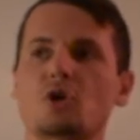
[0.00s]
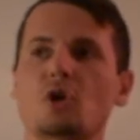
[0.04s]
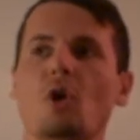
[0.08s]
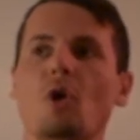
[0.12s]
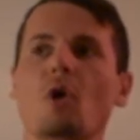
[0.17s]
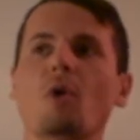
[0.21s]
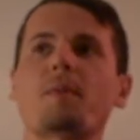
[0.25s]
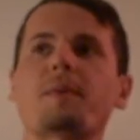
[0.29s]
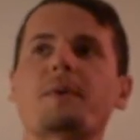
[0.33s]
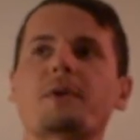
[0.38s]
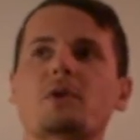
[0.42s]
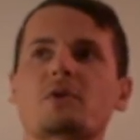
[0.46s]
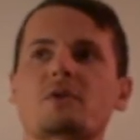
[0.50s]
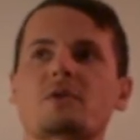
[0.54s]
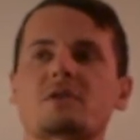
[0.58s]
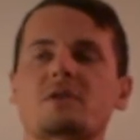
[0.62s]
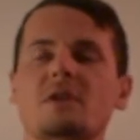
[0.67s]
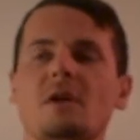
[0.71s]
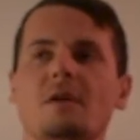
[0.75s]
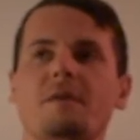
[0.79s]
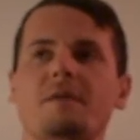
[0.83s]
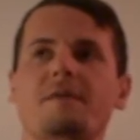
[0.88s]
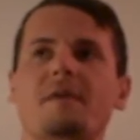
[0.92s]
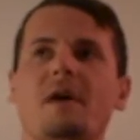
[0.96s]
open
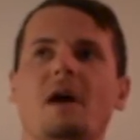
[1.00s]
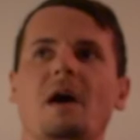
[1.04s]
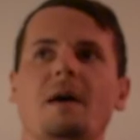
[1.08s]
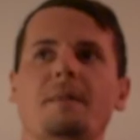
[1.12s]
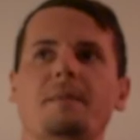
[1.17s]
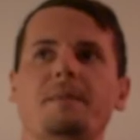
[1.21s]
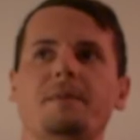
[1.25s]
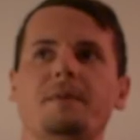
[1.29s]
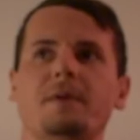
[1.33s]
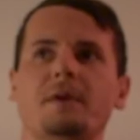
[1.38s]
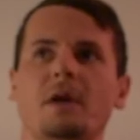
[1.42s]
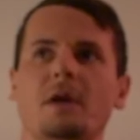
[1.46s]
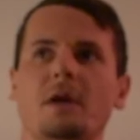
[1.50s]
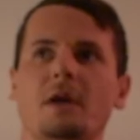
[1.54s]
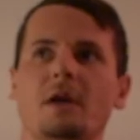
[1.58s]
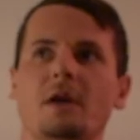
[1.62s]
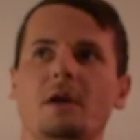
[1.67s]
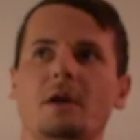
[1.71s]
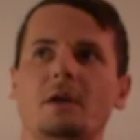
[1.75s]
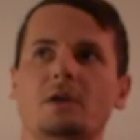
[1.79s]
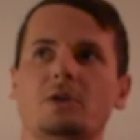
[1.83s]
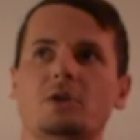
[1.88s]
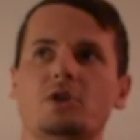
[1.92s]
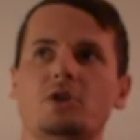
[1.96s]
yourself up
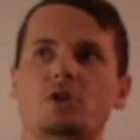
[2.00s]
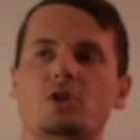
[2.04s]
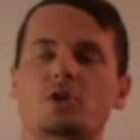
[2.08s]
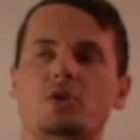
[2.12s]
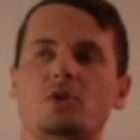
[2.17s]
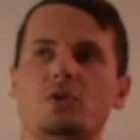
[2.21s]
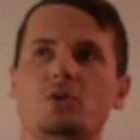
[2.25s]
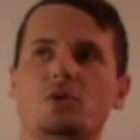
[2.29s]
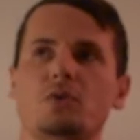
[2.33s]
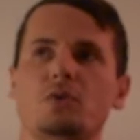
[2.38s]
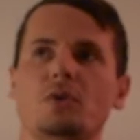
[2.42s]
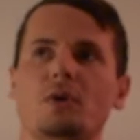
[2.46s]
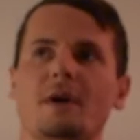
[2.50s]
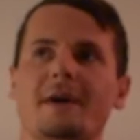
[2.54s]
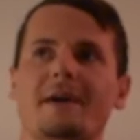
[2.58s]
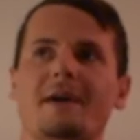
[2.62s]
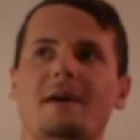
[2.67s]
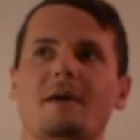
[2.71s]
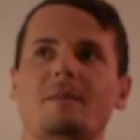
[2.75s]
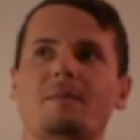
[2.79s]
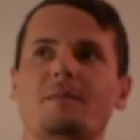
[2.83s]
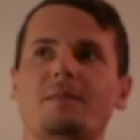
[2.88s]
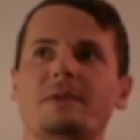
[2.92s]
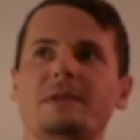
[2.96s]
to a
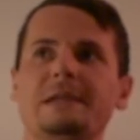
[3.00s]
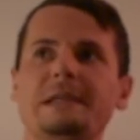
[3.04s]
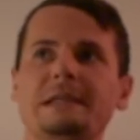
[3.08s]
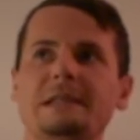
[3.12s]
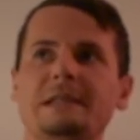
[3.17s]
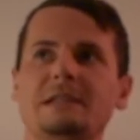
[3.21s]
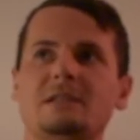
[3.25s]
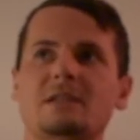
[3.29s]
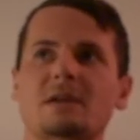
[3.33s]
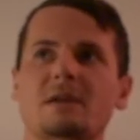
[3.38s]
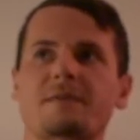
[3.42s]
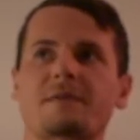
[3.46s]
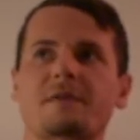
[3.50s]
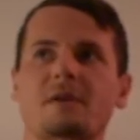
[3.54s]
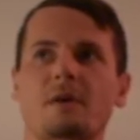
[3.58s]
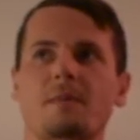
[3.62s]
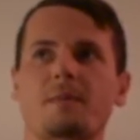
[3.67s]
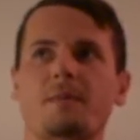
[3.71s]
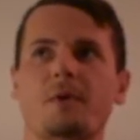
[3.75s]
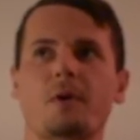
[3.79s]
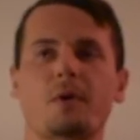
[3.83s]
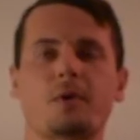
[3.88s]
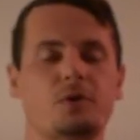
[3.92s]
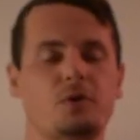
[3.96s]
completely
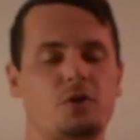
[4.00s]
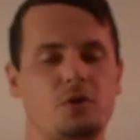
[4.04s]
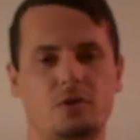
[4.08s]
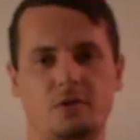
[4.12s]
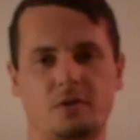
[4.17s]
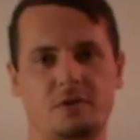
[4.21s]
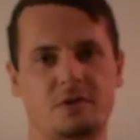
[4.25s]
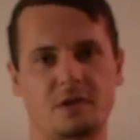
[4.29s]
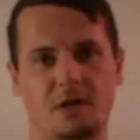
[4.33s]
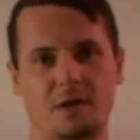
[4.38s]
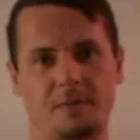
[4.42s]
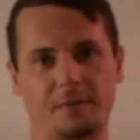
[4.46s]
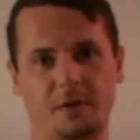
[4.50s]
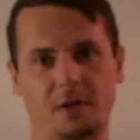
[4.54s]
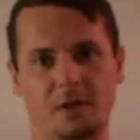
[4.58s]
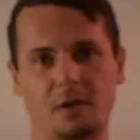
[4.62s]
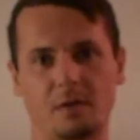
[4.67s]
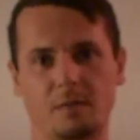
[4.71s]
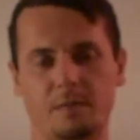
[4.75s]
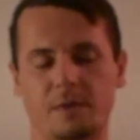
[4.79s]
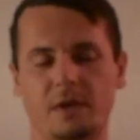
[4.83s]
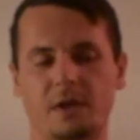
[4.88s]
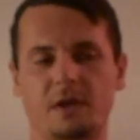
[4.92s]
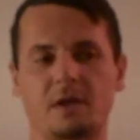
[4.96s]
different approach to
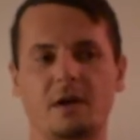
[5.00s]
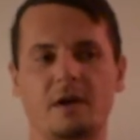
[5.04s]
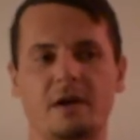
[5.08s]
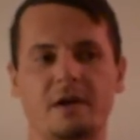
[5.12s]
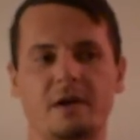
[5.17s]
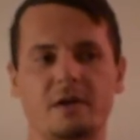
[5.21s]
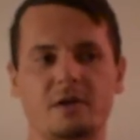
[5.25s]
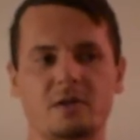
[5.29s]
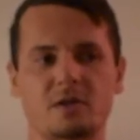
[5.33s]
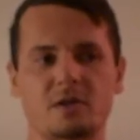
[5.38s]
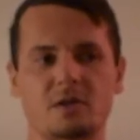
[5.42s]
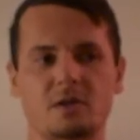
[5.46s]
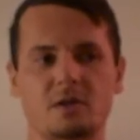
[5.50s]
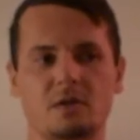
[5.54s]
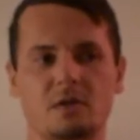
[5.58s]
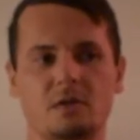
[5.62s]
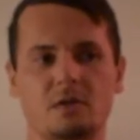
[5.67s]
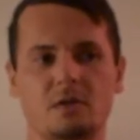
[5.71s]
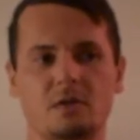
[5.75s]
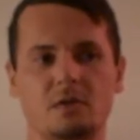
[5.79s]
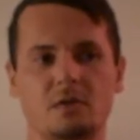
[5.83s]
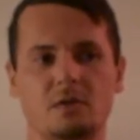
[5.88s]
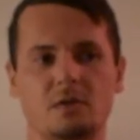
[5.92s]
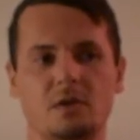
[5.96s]
something, because
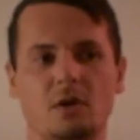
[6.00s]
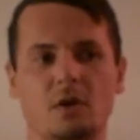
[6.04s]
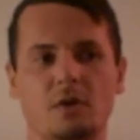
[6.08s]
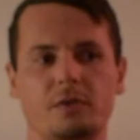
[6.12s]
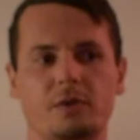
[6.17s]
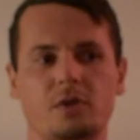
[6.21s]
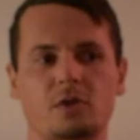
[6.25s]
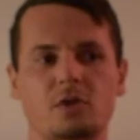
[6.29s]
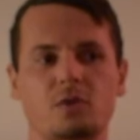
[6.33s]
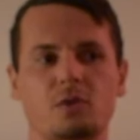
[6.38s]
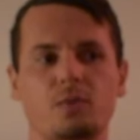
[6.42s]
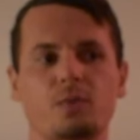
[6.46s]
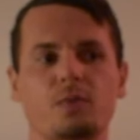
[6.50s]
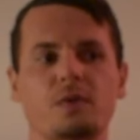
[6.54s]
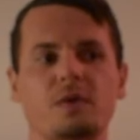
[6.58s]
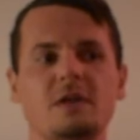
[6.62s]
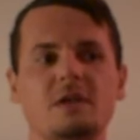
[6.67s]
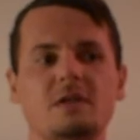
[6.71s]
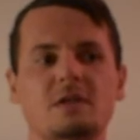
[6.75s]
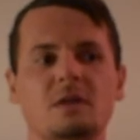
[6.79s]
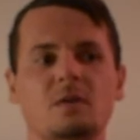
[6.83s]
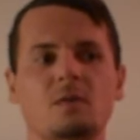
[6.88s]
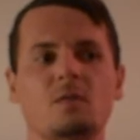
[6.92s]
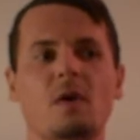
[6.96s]
you know there's a
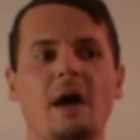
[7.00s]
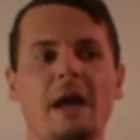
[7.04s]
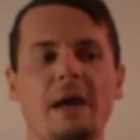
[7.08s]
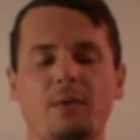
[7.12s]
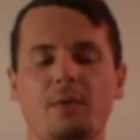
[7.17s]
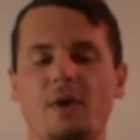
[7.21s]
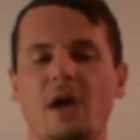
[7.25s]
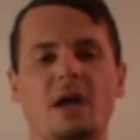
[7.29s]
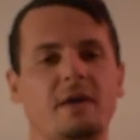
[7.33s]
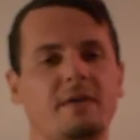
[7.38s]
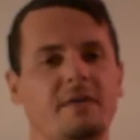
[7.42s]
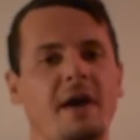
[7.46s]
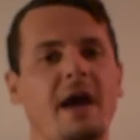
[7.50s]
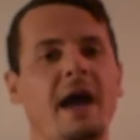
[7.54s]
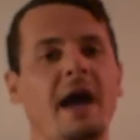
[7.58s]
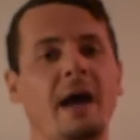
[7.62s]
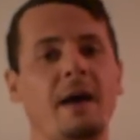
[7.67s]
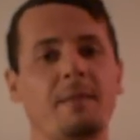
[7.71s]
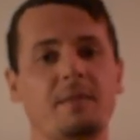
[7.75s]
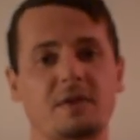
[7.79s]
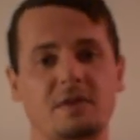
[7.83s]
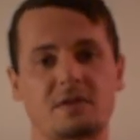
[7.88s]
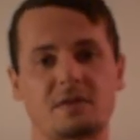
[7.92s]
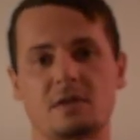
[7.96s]
reason why we have
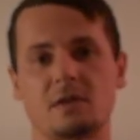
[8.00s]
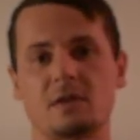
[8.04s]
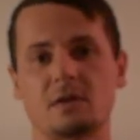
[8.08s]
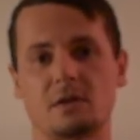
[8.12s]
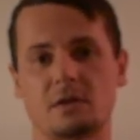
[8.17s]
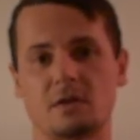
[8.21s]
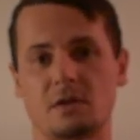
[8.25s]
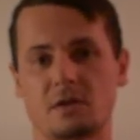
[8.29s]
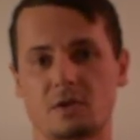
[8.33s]
habits there.